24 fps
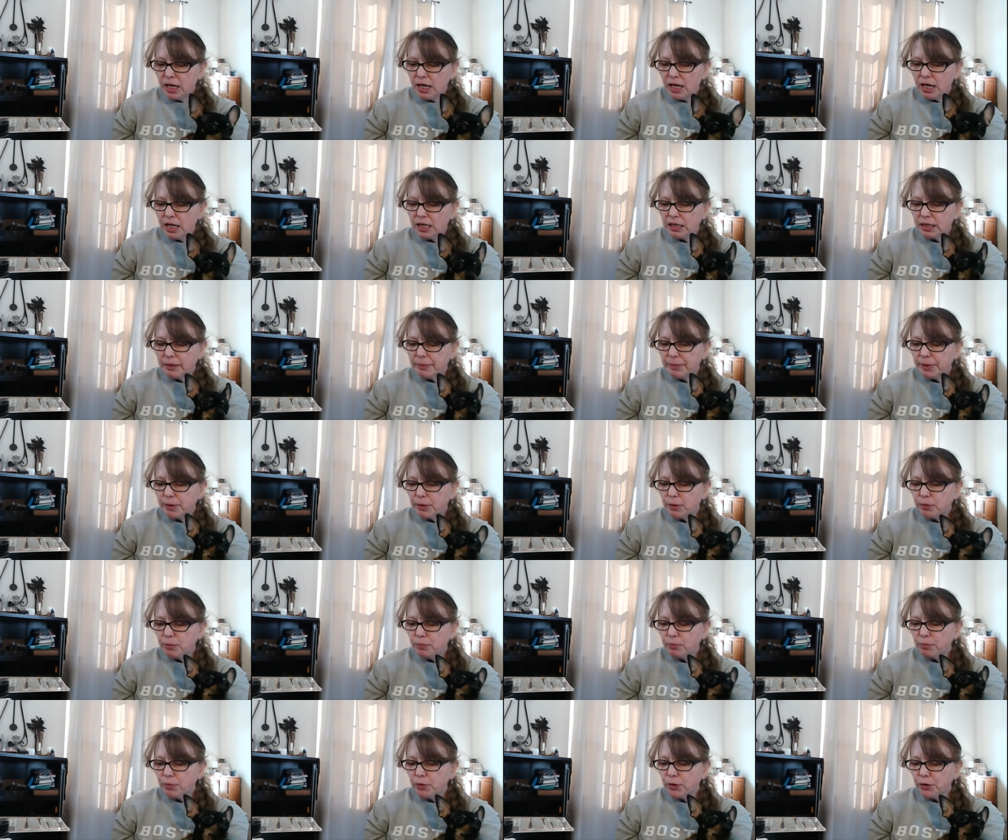a
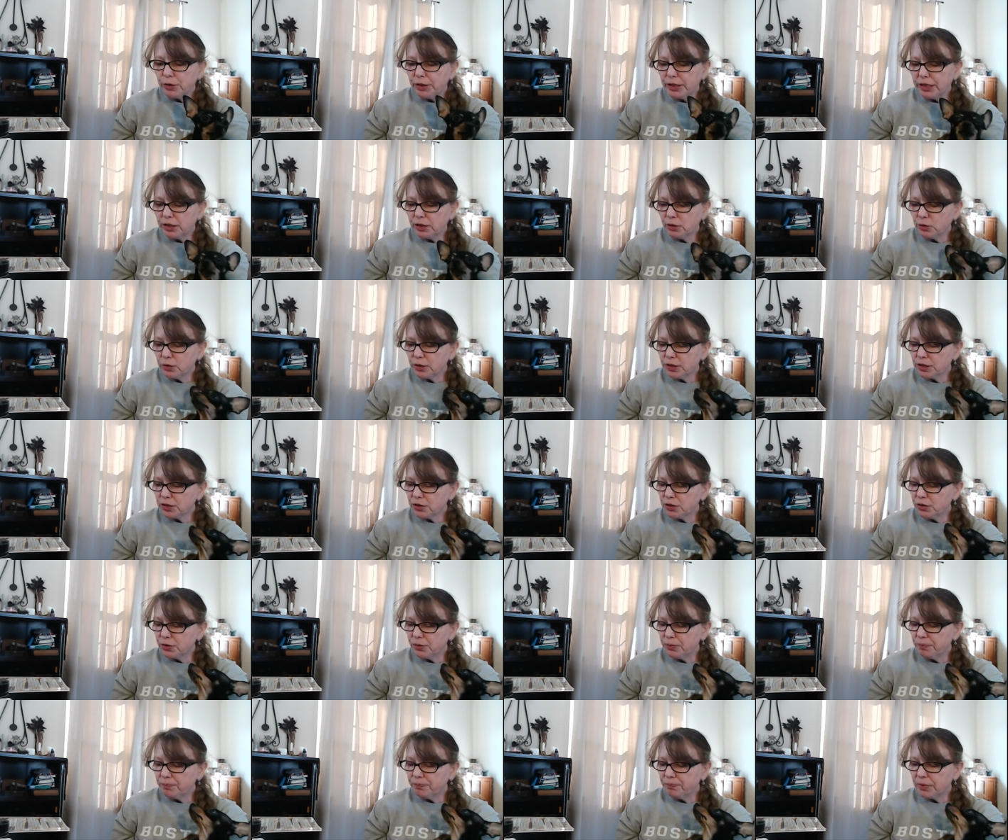Lemurian
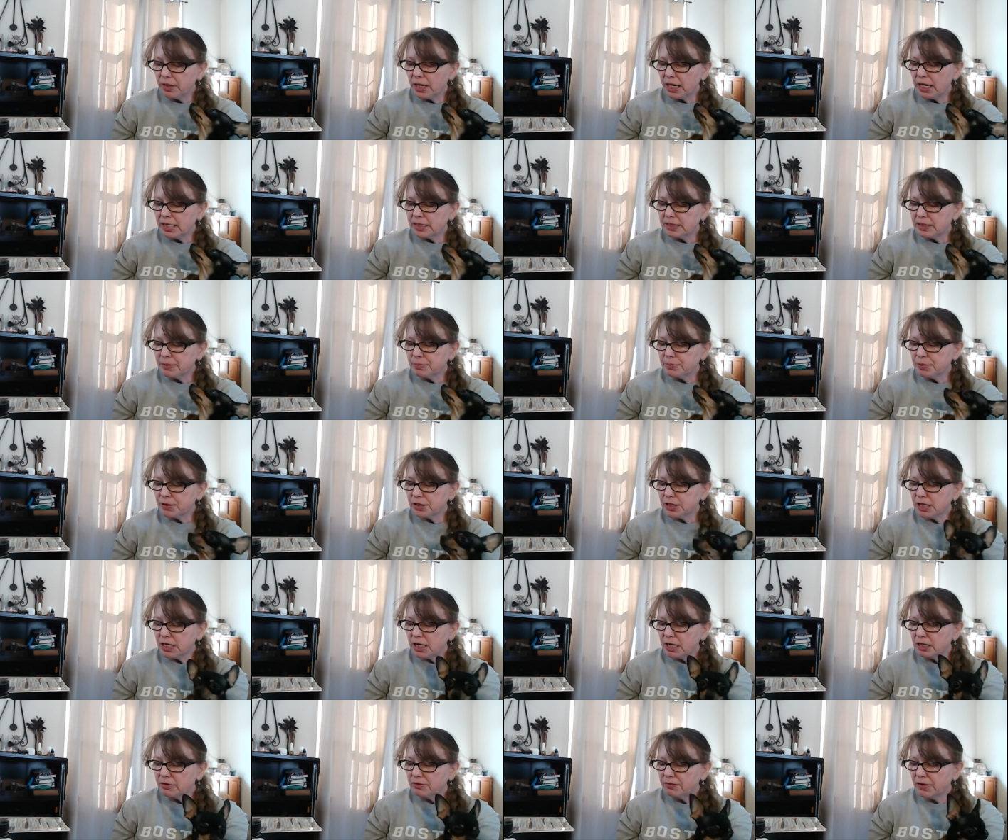crystal as it
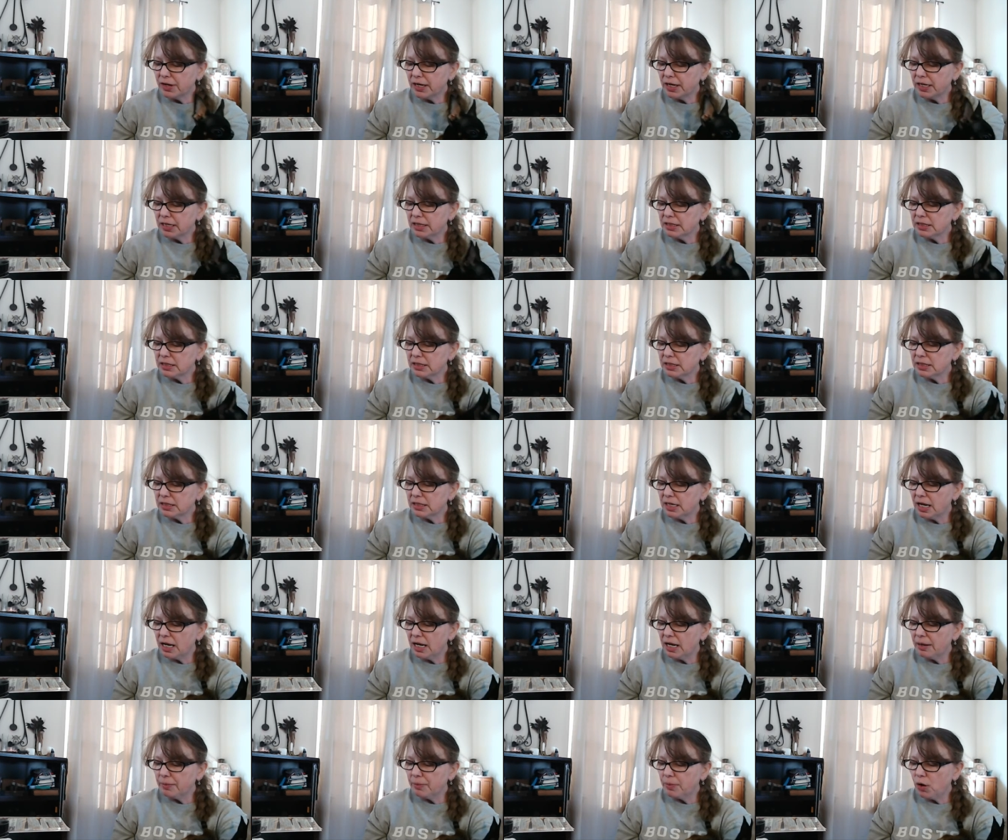personifies
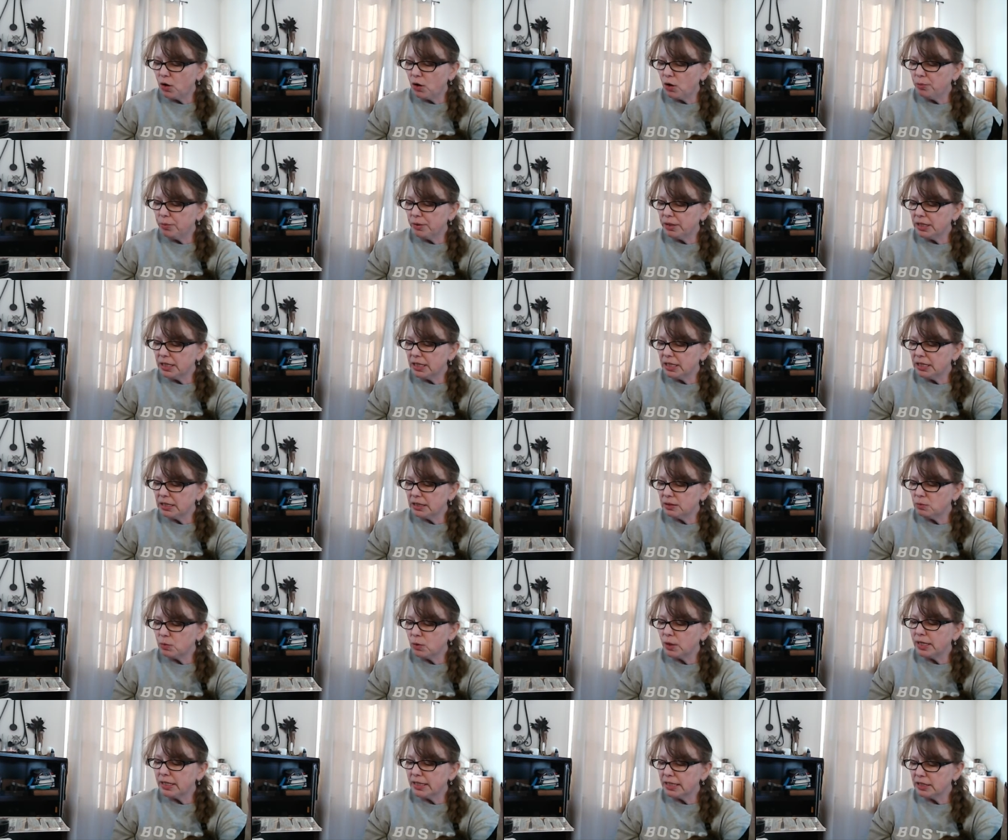um, openness,
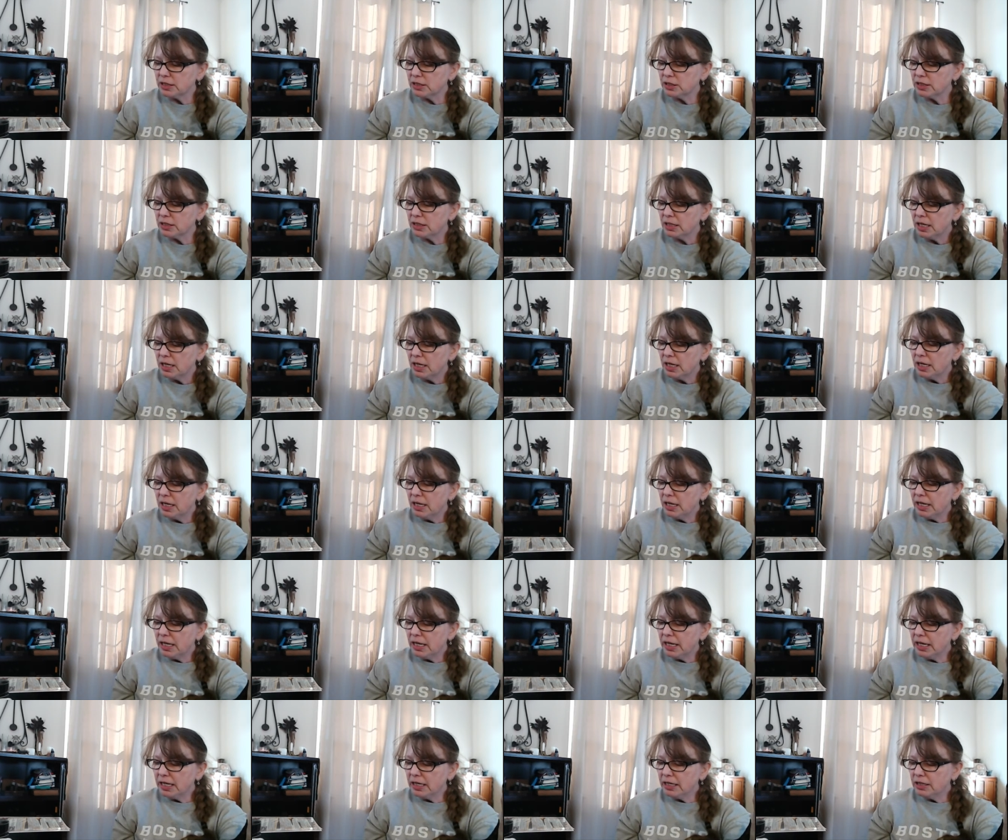oneness
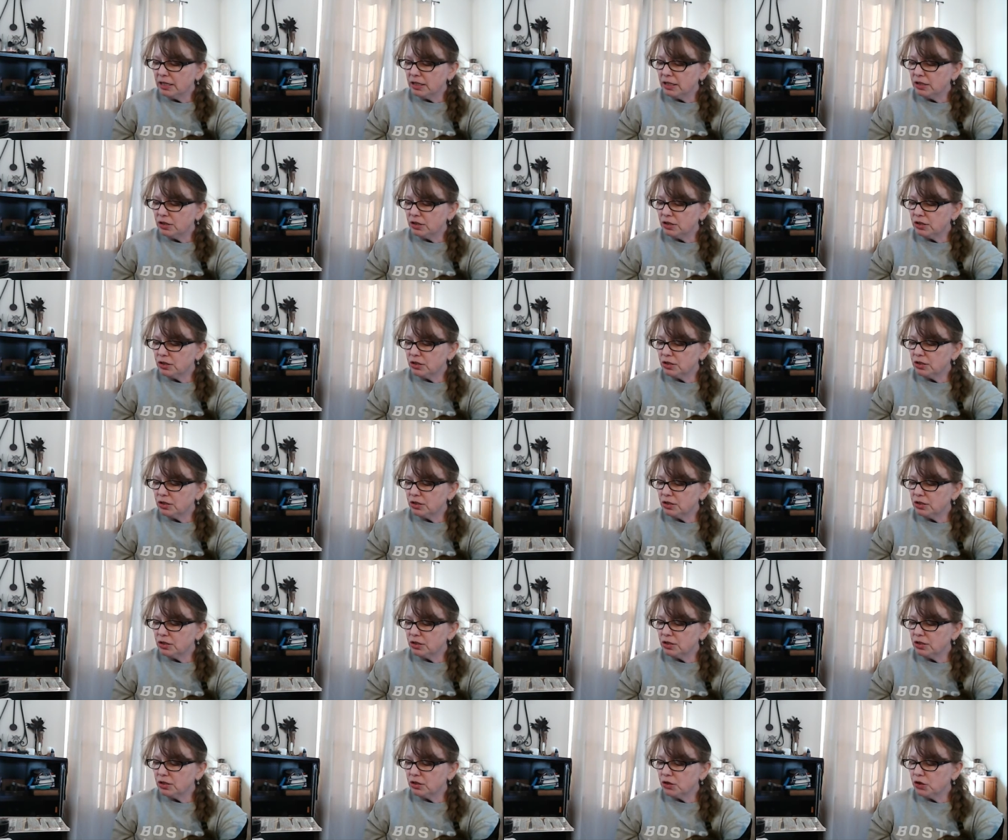in
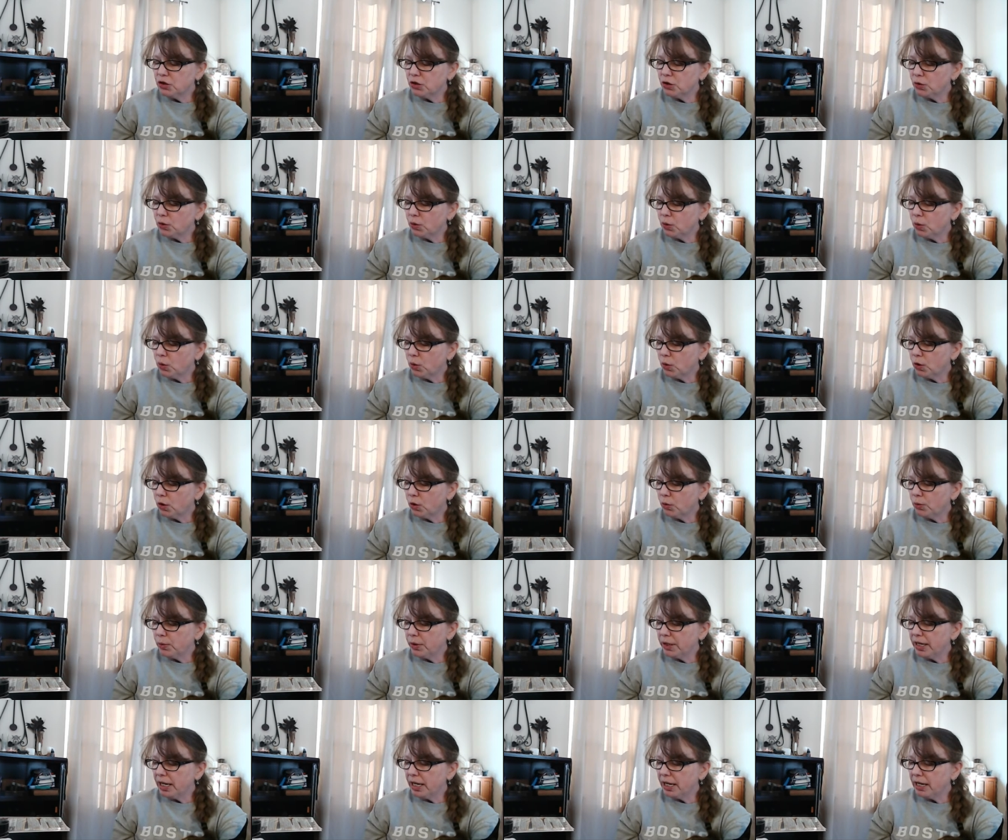to your aura.
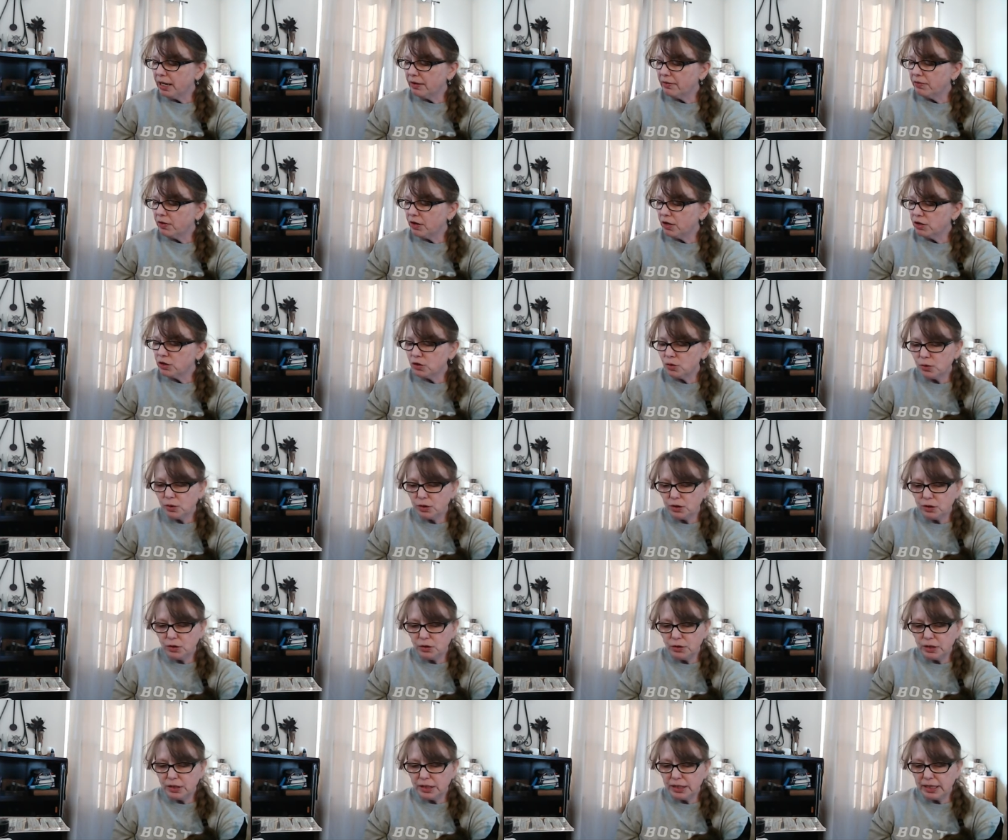We have also
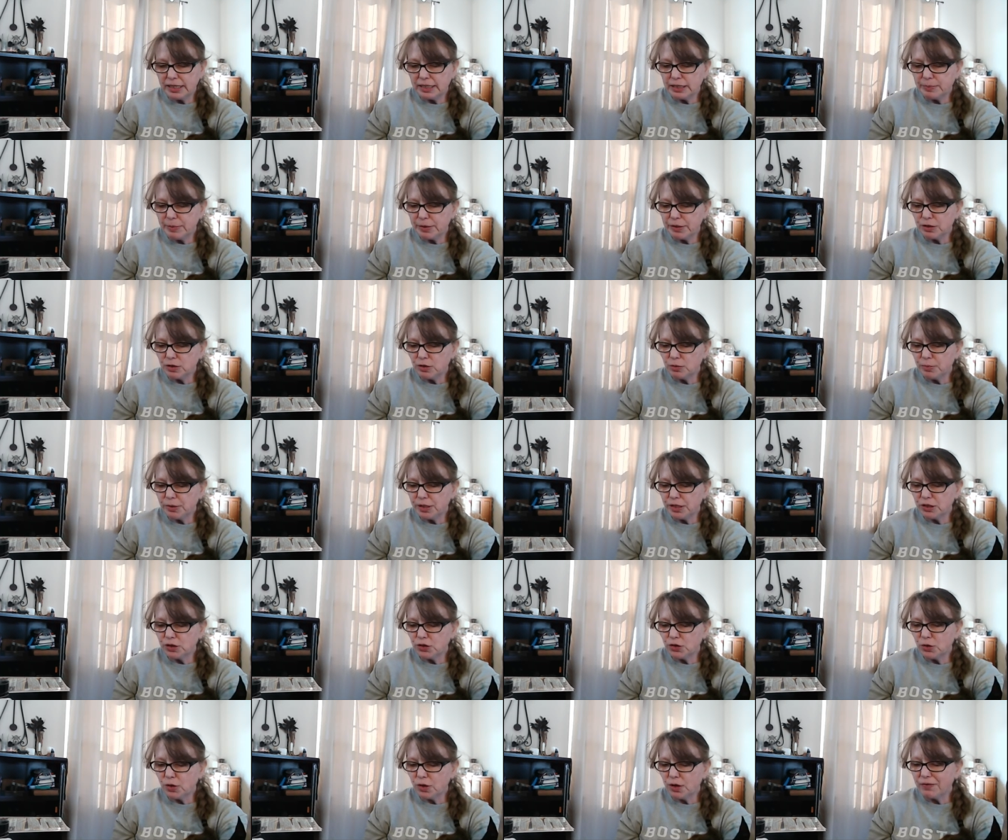included a special
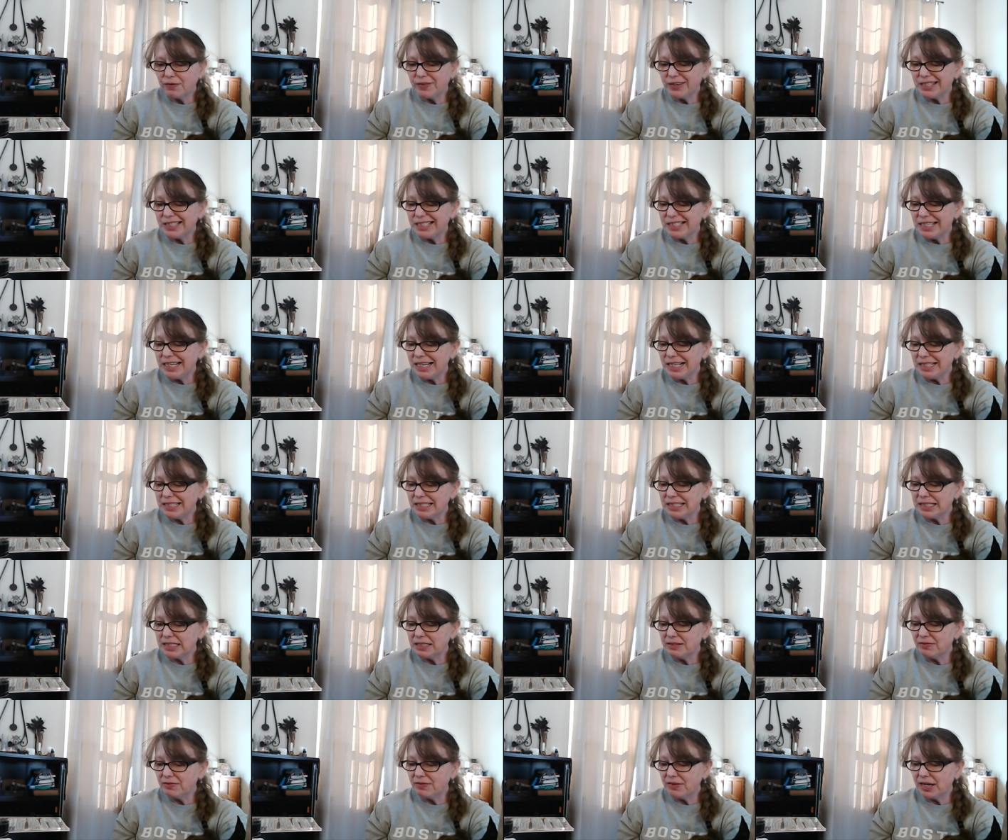mixture of
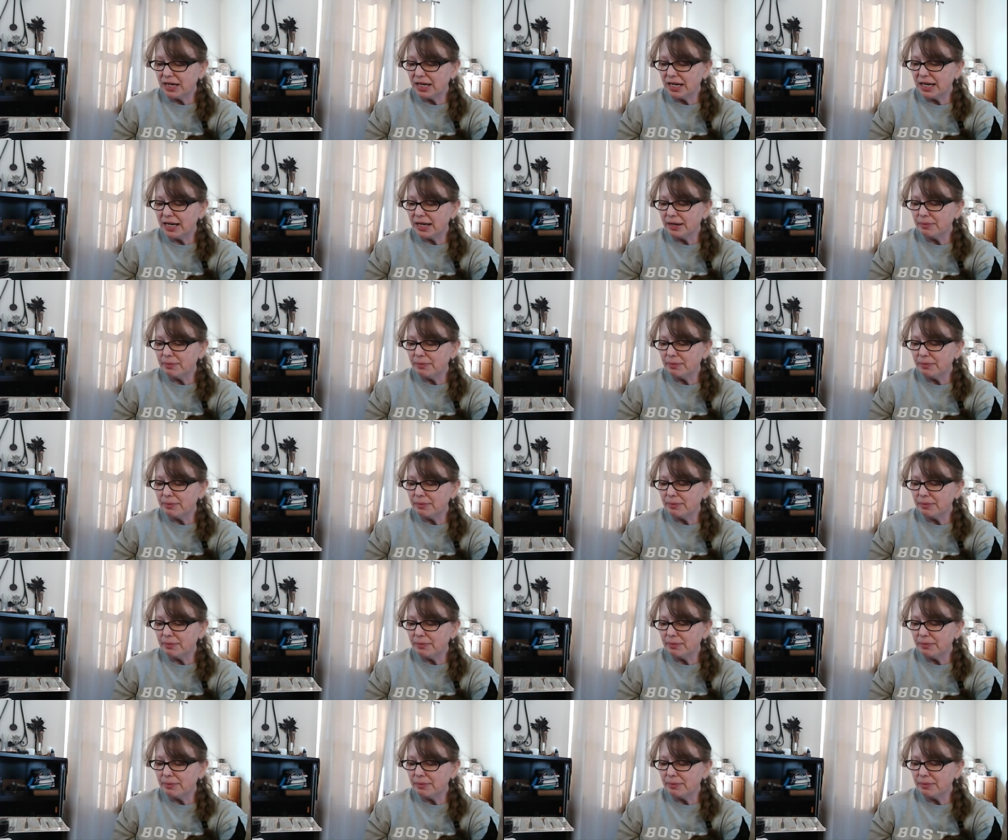intensified